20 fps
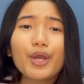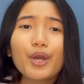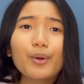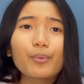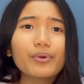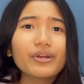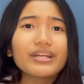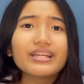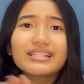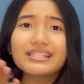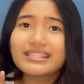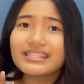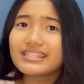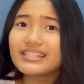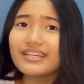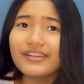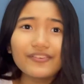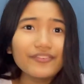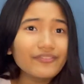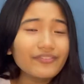"Where is
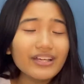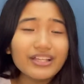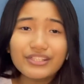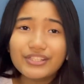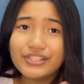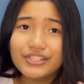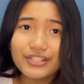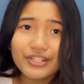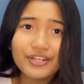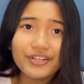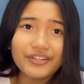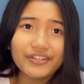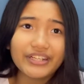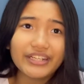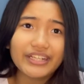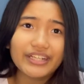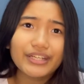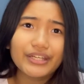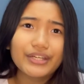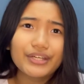Sniff and Scurry?